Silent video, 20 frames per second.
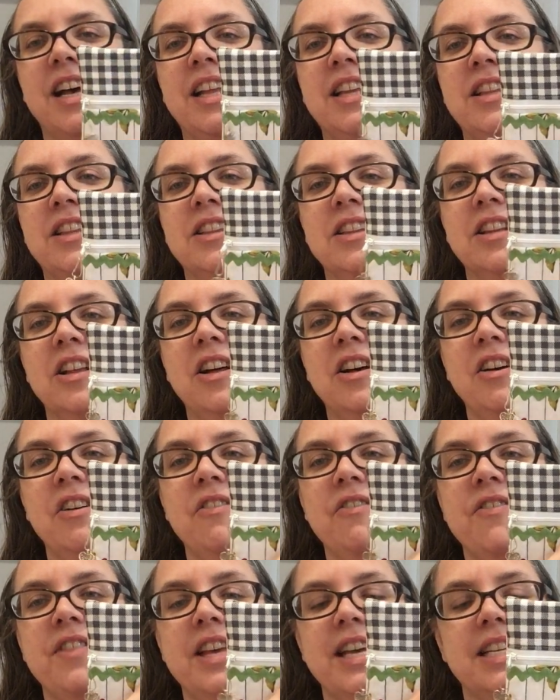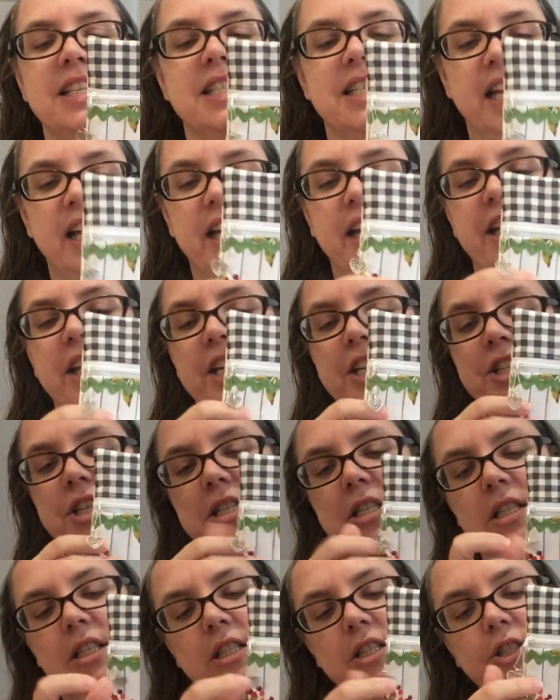I love this.
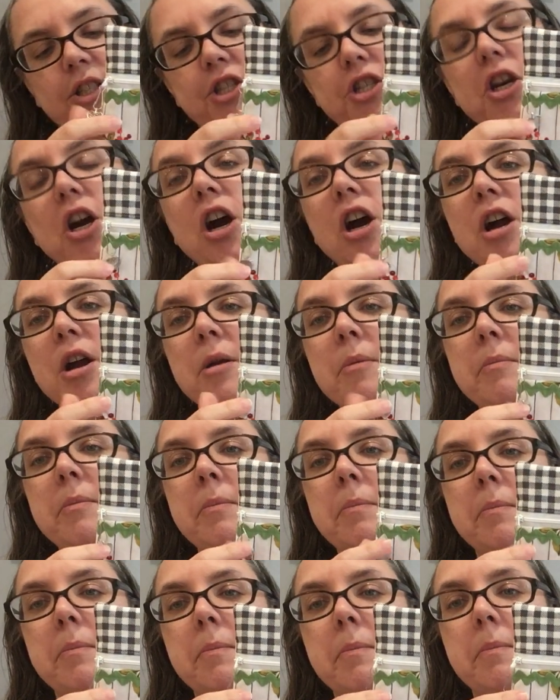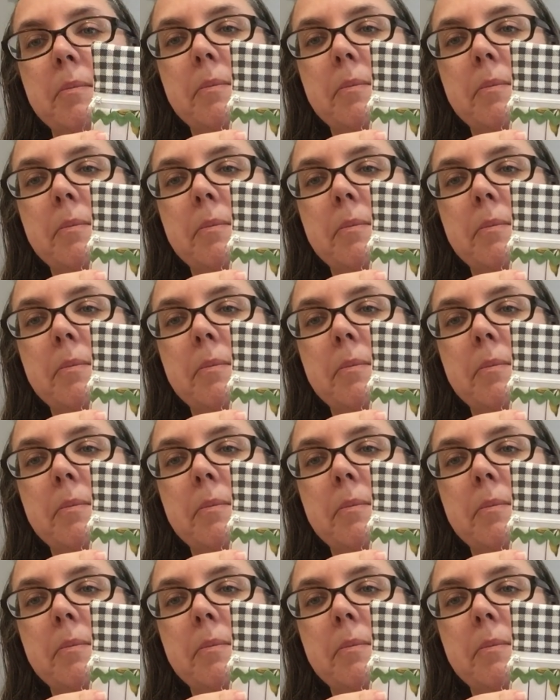Just a little charm.